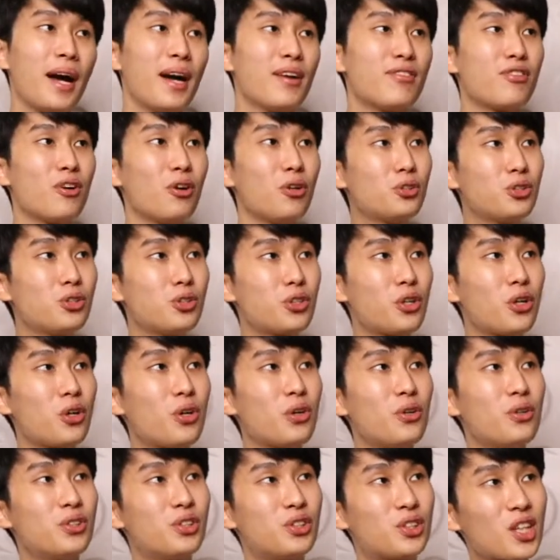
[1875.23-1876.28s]

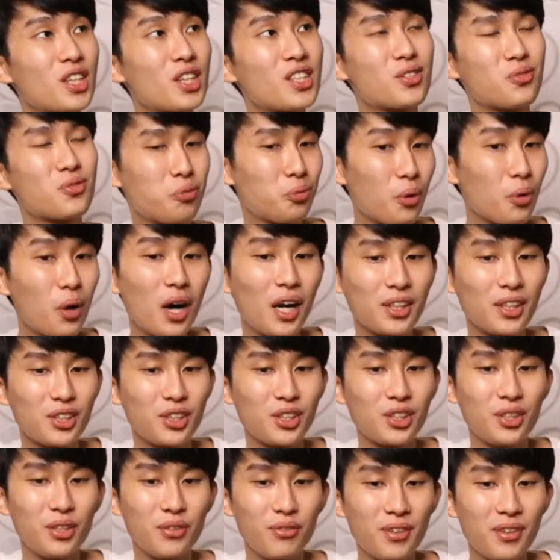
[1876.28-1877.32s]
also just
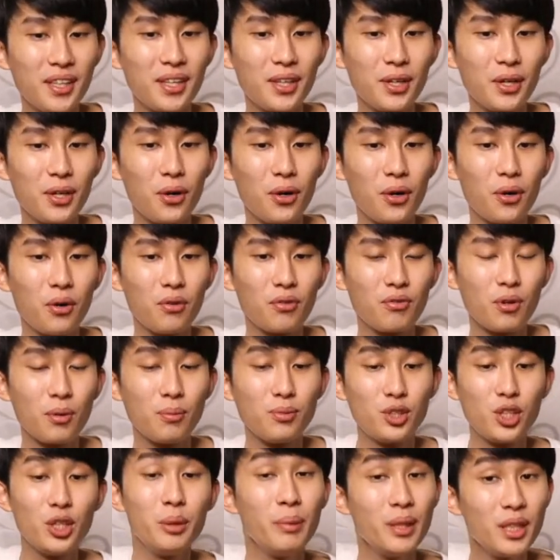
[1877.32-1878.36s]
watched the video from
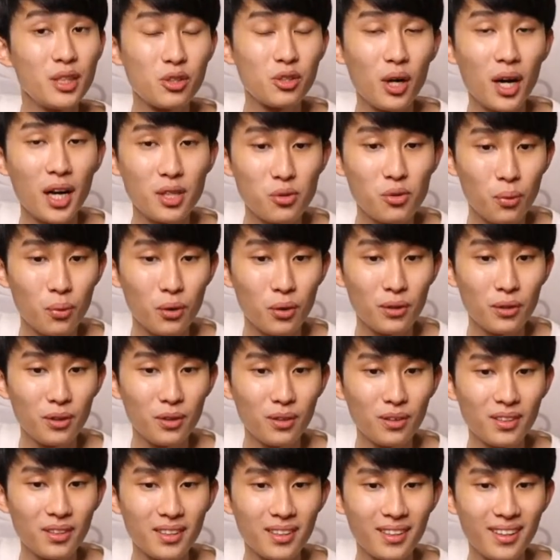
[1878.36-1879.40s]
Jimmy Tries
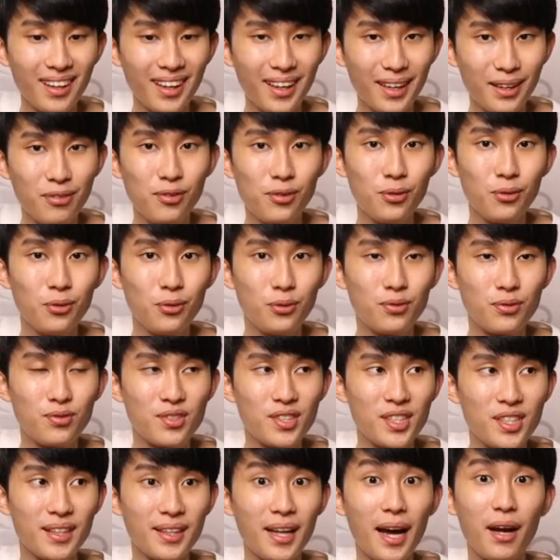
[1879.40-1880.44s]
World. Like, if you've
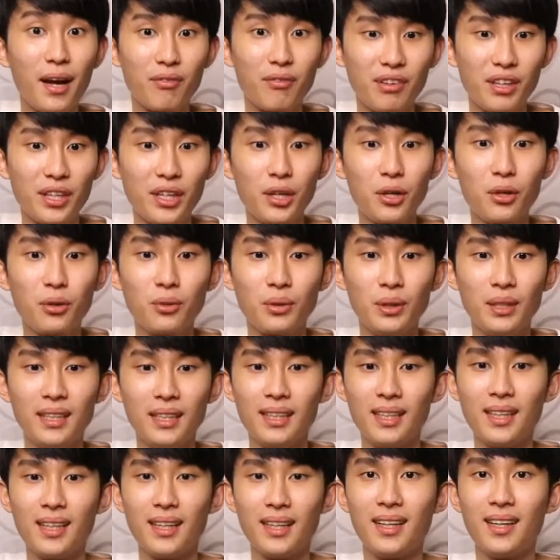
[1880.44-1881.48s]
seen that video,
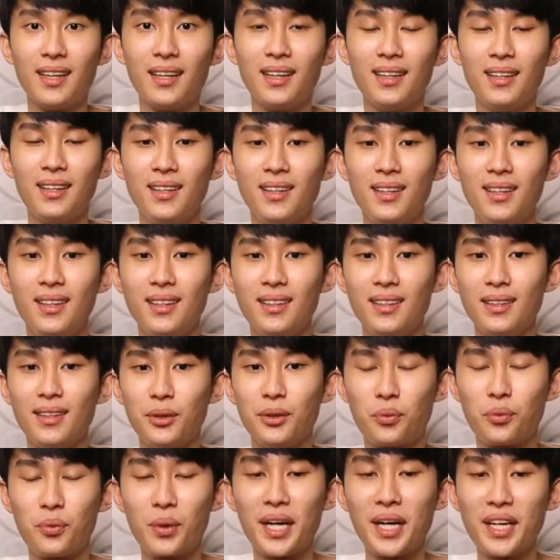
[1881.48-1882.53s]
the
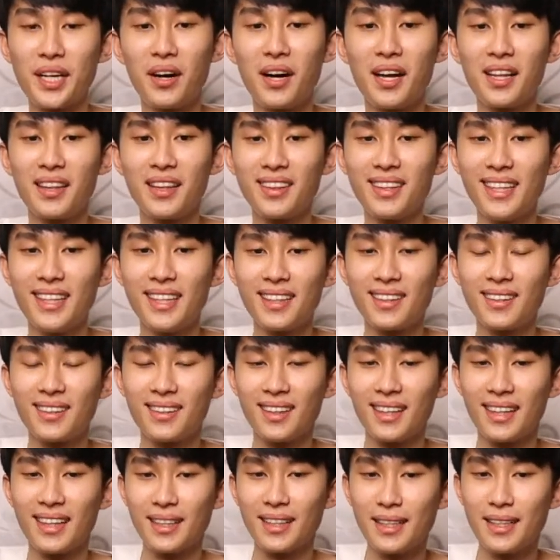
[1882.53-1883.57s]
Raycon thing,
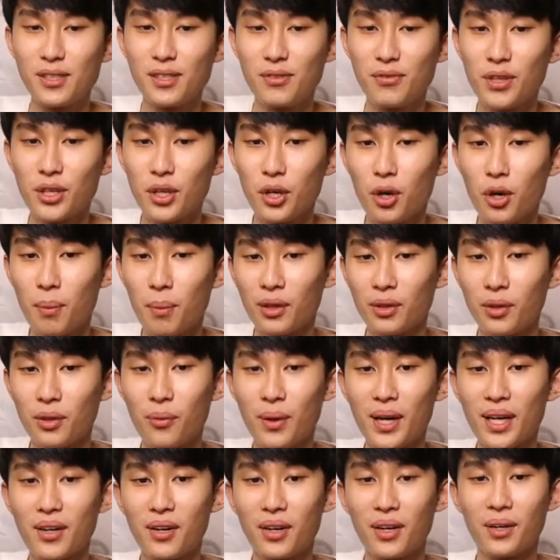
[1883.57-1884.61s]
like his video about the
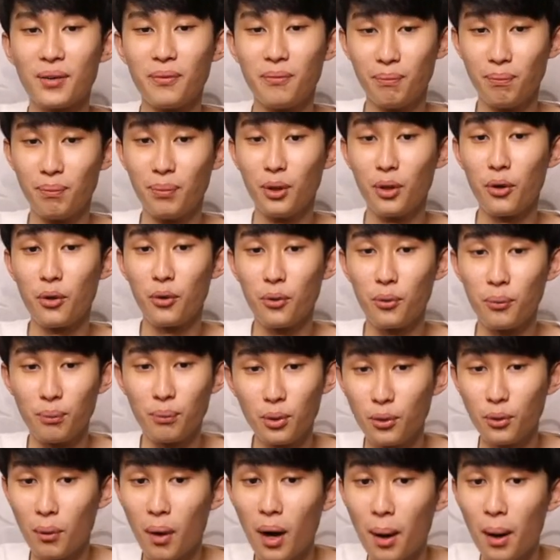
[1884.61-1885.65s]
Raycon
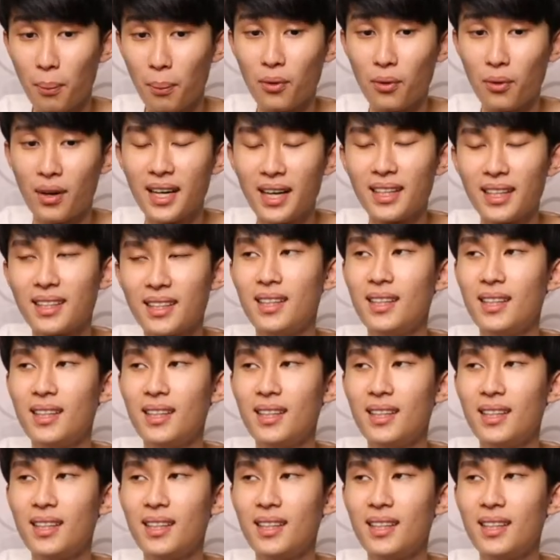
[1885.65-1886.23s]
blew up, right?